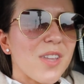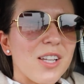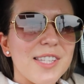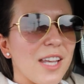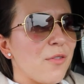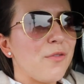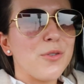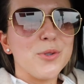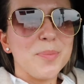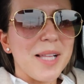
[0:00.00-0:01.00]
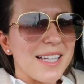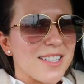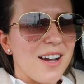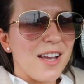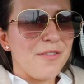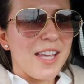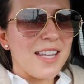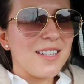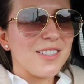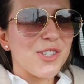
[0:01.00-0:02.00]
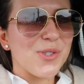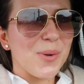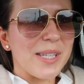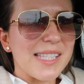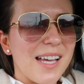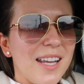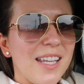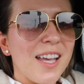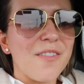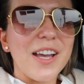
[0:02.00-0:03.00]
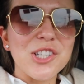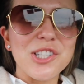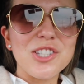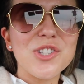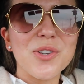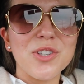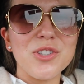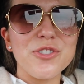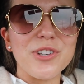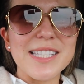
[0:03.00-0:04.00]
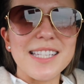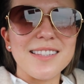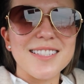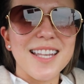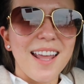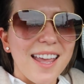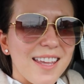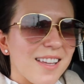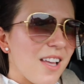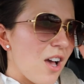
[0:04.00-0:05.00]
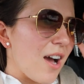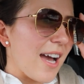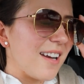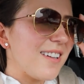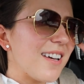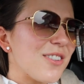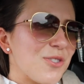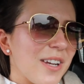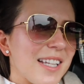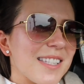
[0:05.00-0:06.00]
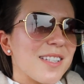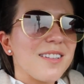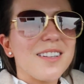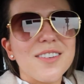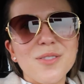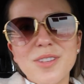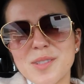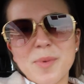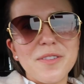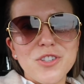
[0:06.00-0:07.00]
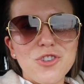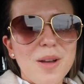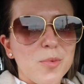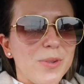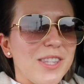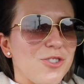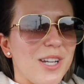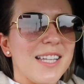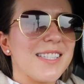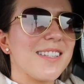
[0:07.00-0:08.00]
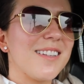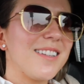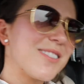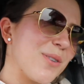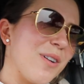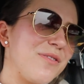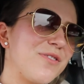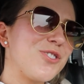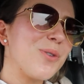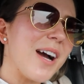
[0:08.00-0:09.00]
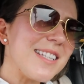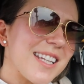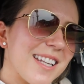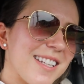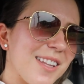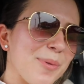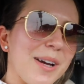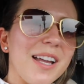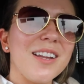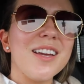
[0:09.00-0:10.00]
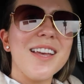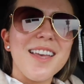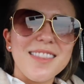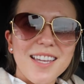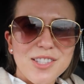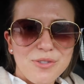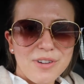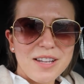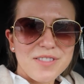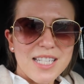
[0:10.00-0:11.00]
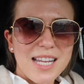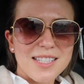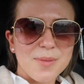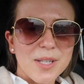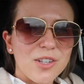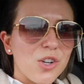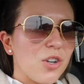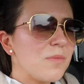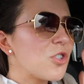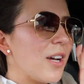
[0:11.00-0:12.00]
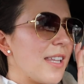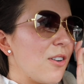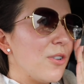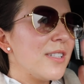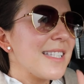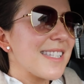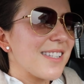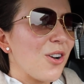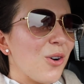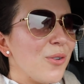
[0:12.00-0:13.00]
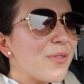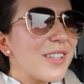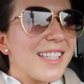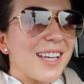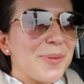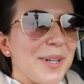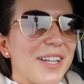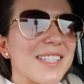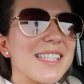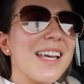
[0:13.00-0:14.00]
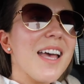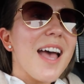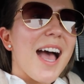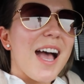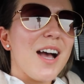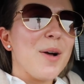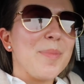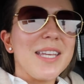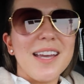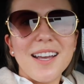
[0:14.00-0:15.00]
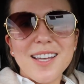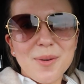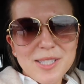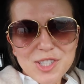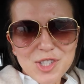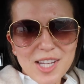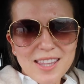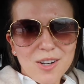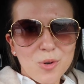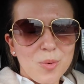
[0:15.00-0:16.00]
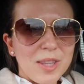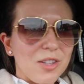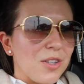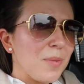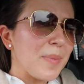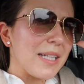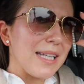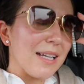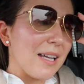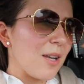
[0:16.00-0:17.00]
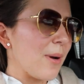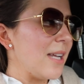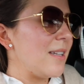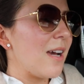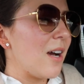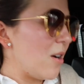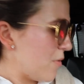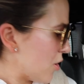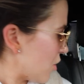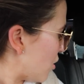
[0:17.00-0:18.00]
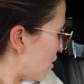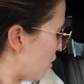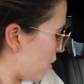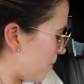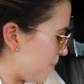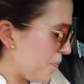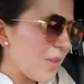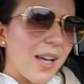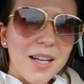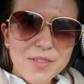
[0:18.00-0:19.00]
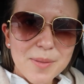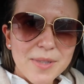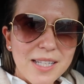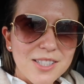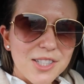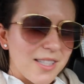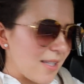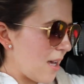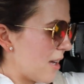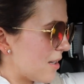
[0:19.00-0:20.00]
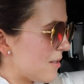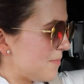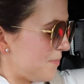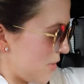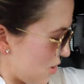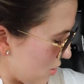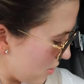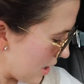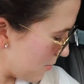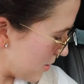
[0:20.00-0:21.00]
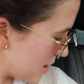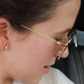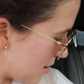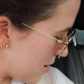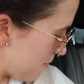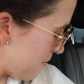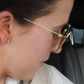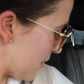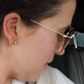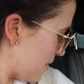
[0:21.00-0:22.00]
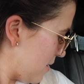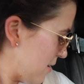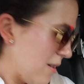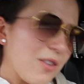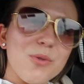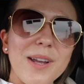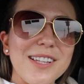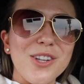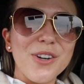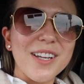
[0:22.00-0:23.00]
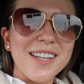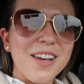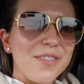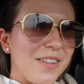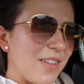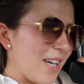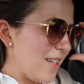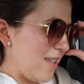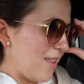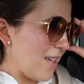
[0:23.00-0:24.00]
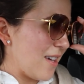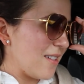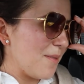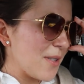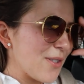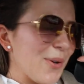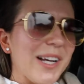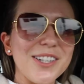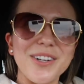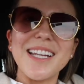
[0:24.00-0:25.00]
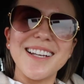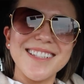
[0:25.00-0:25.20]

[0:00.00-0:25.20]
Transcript: It's like a full black tie event. So exciting. I've actually just got a new dress in today. I had another dress. There's a bit of a drama with the dress, so I've tried to get another one that arrived today. So I'm going to go home and try that on. So hopefully that works. But yeah, I can't wait to share that all with you. But yeah, anyway, now I've got to go home, have some lunch. It's like so late. What's the time? 3 o'clock, and I haven't even had anything yet. I'm so hungry.